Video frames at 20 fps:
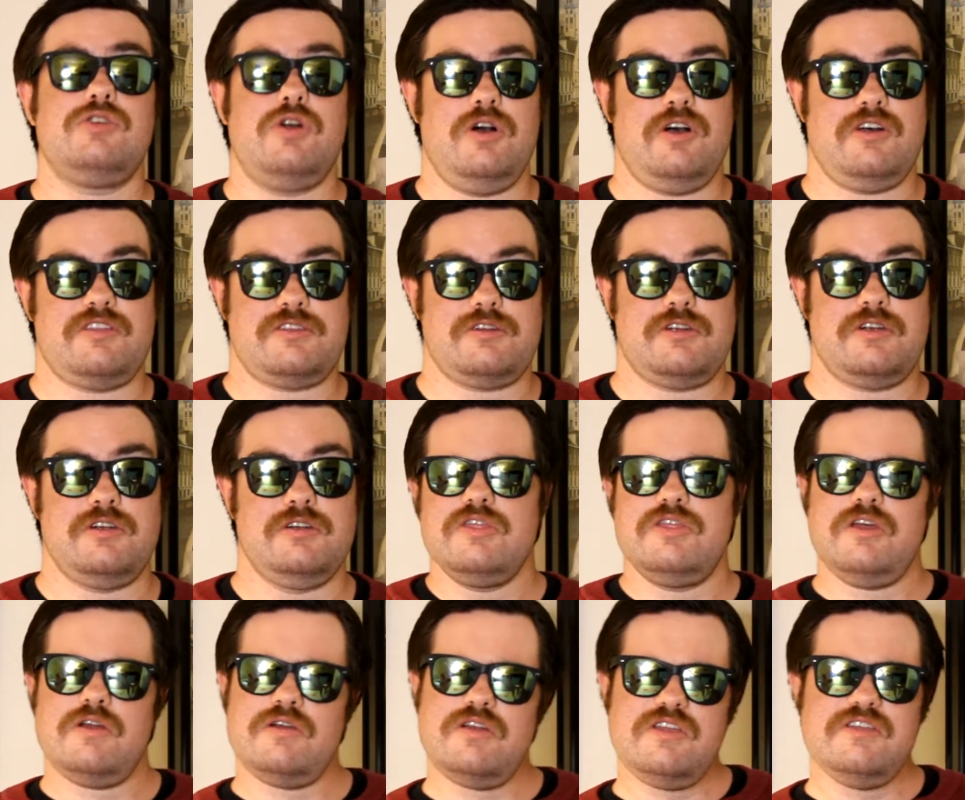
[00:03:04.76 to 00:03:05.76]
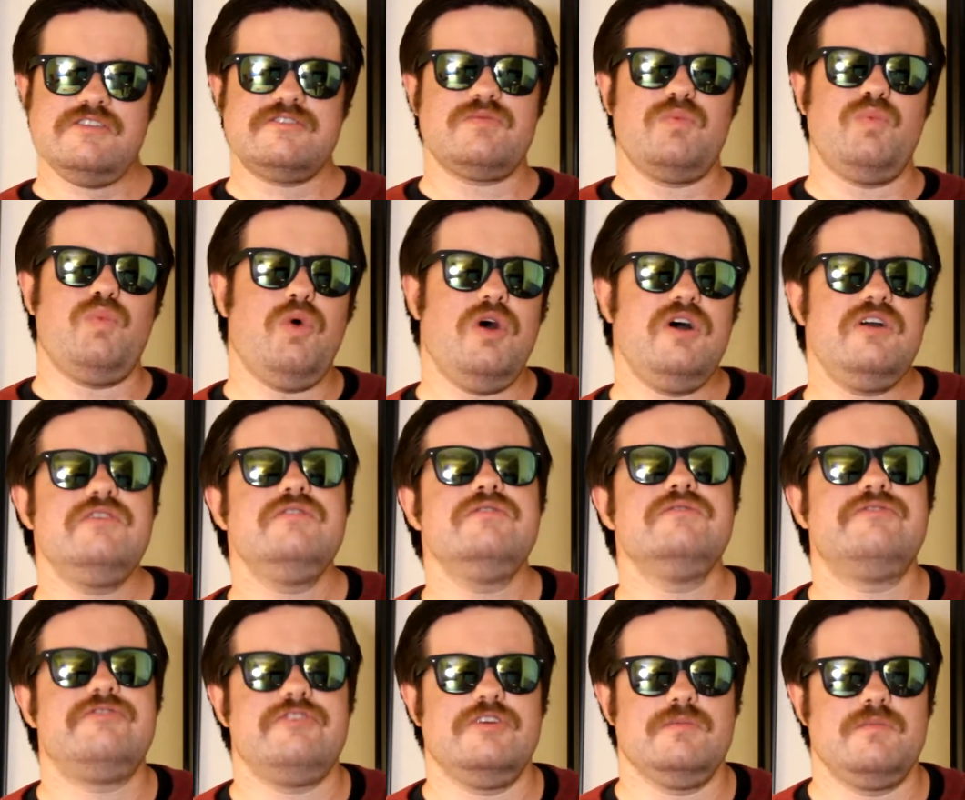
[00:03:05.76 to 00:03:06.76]
author, there is
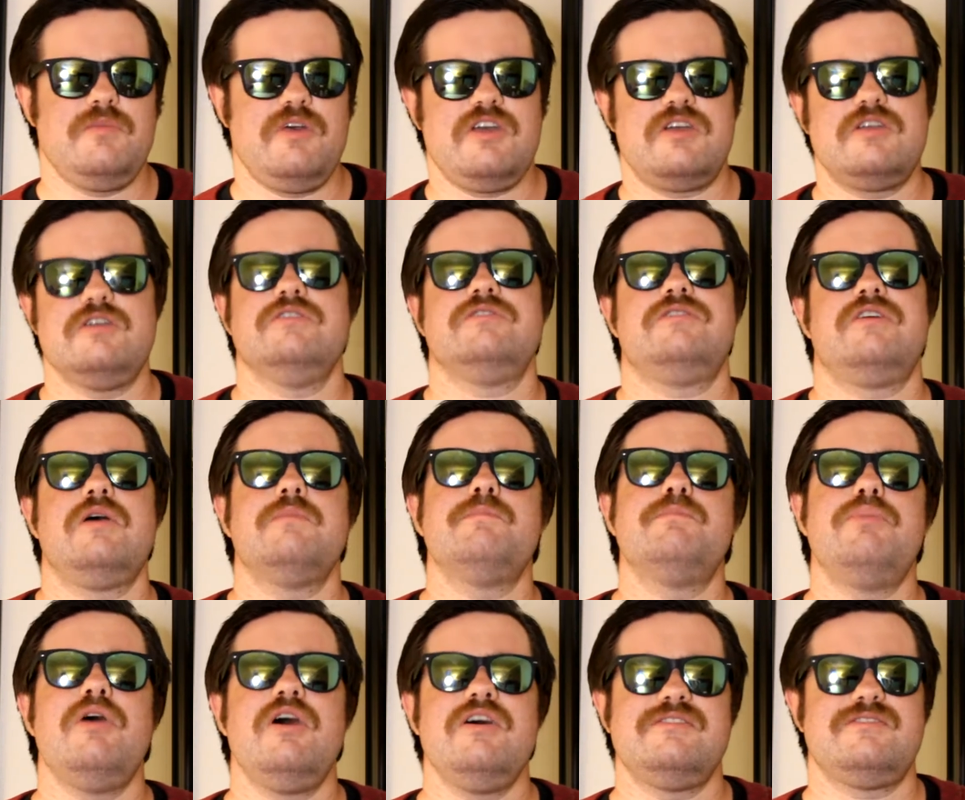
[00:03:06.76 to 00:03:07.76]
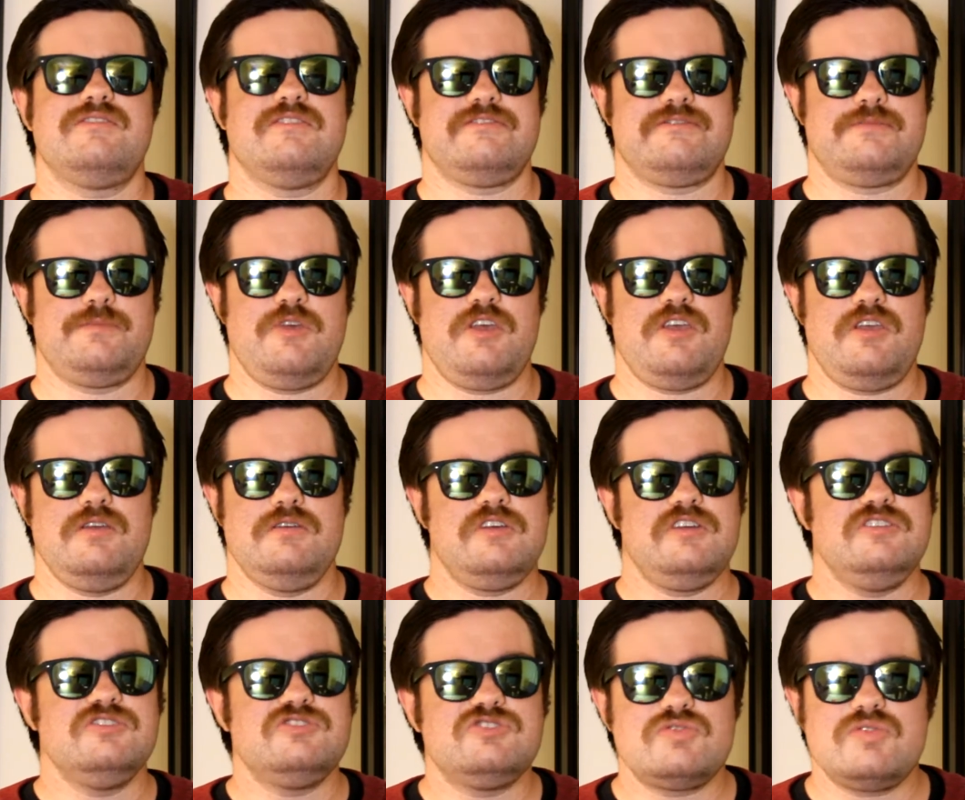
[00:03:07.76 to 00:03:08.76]
one filmmaker that puzzles me,
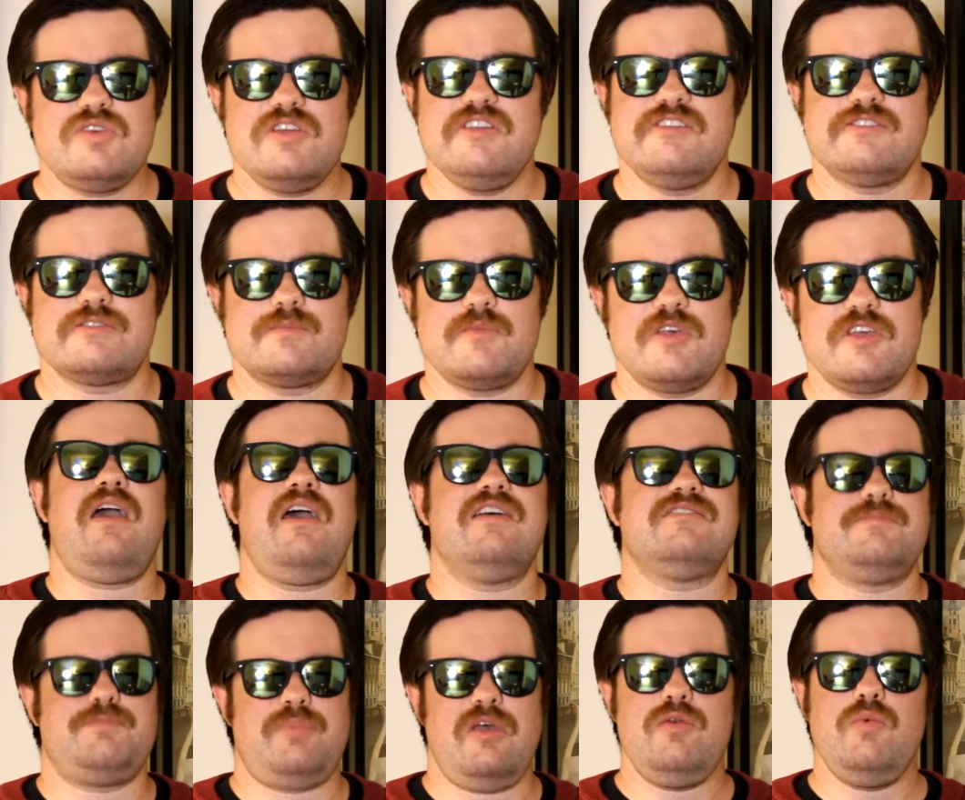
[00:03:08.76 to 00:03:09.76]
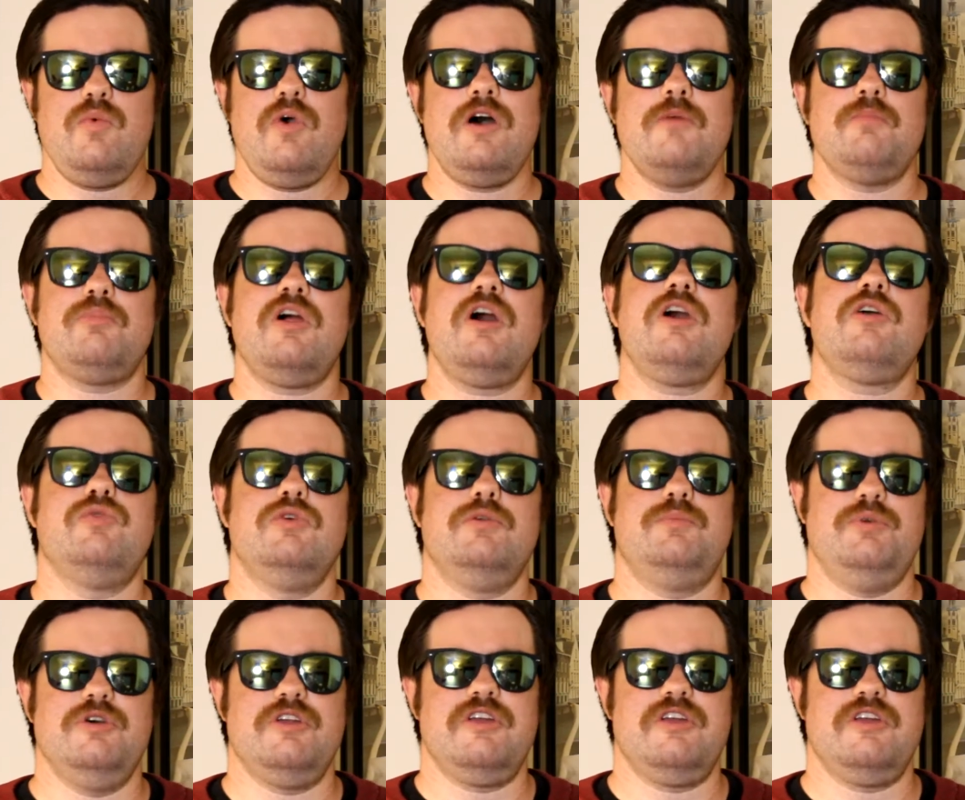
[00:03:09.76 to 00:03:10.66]
intrigues me. As Benoit Blanc would put